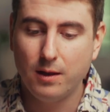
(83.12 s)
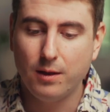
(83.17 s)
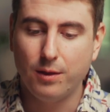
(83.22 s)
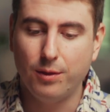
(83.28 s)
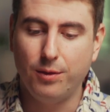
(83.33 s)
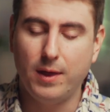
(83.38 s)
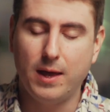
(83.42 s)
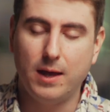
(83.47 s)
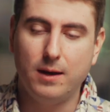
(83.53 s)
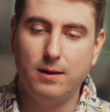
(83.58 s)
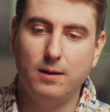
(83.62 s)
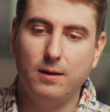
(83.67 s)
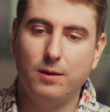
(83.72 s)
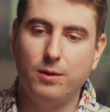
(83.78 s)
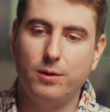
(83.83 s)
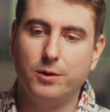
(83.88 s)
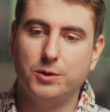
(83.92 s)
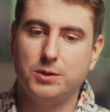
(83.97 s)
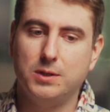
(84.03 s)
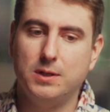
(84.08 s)
then
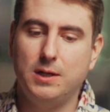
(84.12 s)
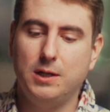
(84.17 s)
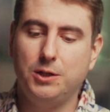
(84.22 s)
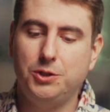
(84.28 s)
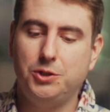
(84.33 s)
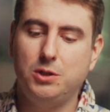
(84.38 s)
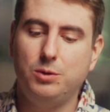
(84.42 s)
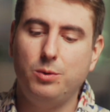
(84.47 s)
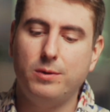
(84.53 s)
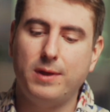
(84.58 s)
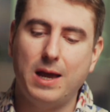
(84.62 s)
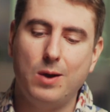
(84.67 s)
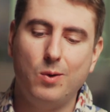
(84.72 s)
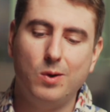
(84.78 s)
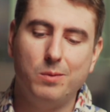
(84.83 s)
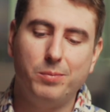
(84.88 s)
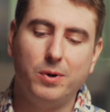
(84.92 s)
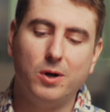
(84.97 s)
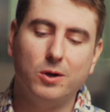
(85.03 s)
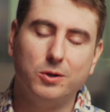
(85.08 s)
there's an issue with how
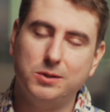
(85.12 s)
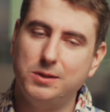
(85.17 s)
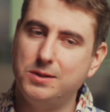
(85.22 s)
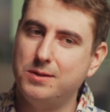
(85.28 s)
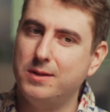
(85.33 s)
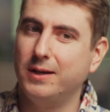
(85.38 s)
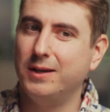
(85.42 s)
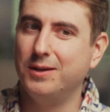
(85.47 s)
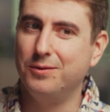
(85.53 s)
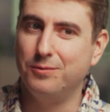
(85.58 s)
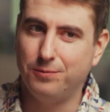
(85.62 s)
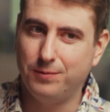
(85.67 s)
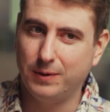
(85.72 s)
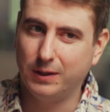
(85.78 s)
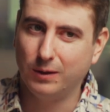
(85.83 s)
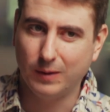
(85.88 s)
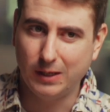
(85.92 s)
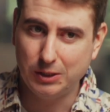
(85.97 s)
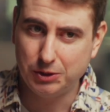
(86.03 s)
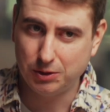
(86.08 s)
it parses the
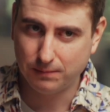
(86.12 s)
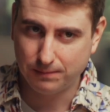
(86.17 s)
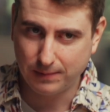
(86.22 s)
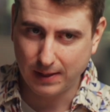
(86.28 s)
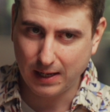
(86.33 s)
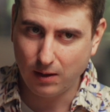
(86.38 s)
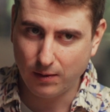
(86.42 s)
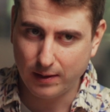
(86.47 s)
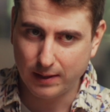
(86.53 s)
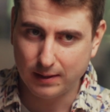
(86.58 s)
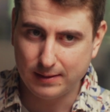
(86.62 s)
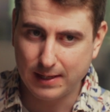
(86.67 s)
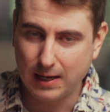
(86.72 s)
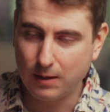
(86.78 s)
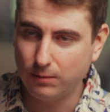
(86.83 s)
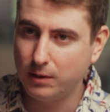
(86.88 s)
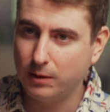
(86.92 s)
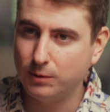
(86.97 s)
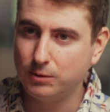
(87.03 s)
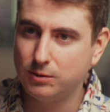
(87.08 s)
configuration file that it
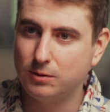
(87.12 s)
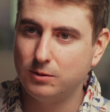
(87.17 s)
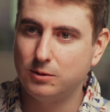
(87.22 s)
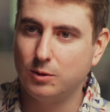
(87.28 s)
downloads.